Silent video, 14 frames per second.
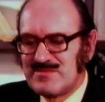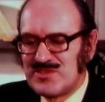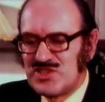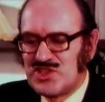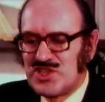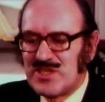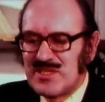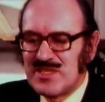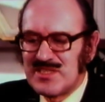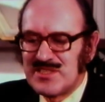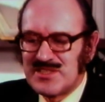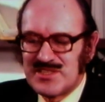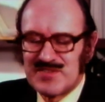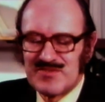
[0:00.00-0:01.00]

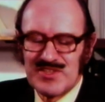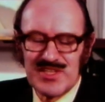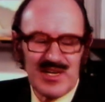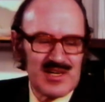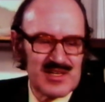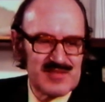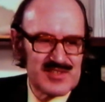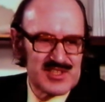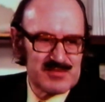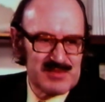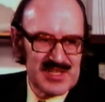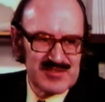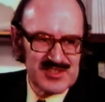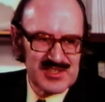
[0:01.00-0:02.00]
visualized, photographers
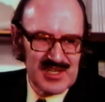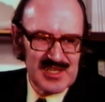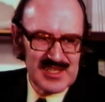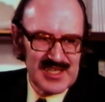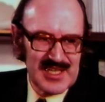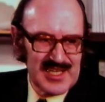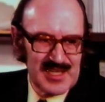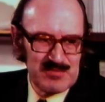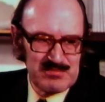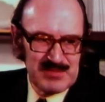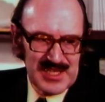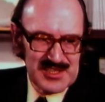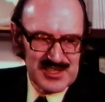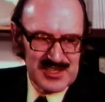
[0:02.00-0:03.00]
might have started taking
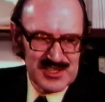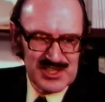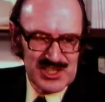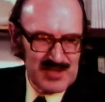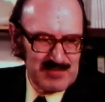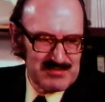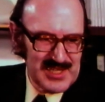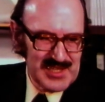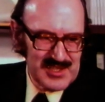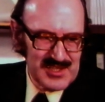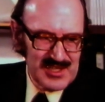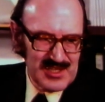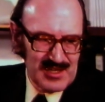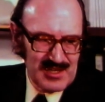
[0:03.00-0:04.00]
pictures, jumping on
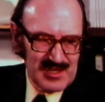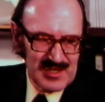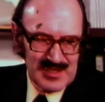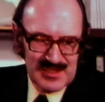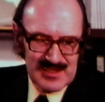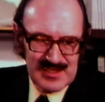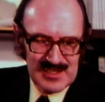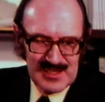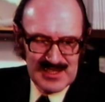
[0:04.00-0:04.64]
the car, and